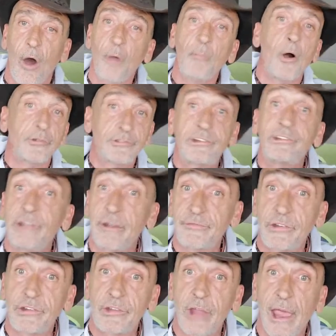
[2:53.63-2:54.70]
Almost as
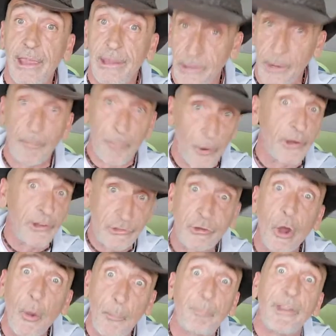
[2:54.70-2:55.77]
if to say, you're pretty
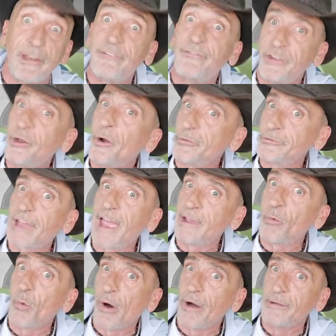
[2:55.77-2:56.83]
stupid if you don't
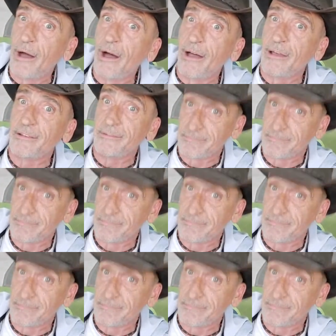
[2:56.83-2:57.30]
take one, huh?